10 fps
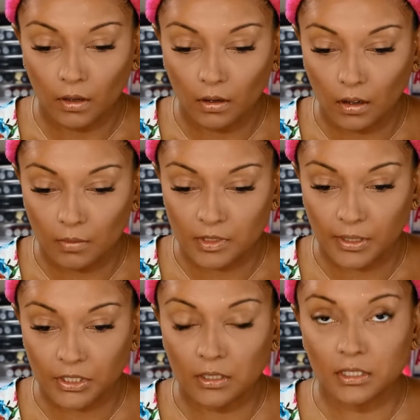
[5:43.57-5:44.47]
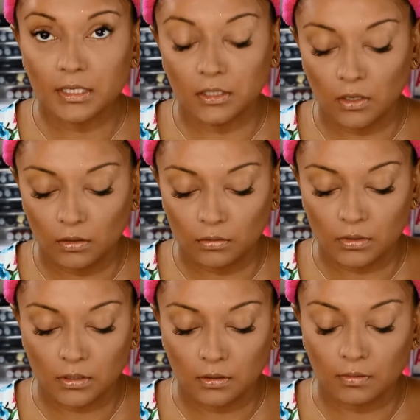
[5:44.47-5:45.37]
especially in the
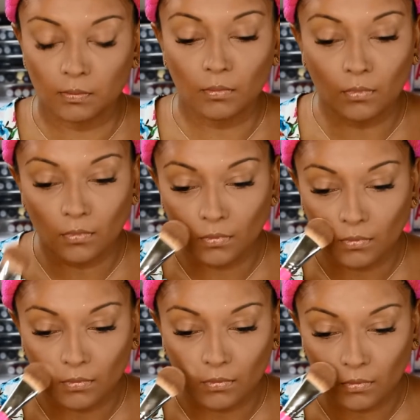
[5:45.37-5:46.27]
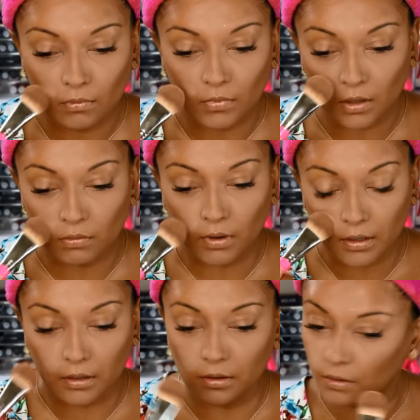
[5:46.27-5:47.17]
T-zones, like right
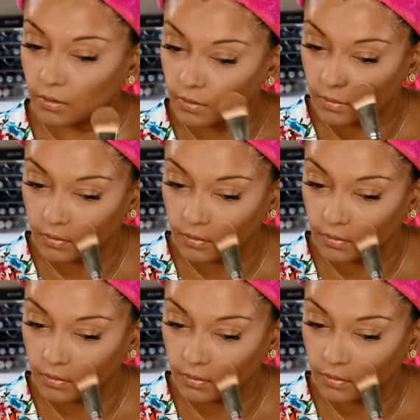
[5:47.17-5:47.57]
here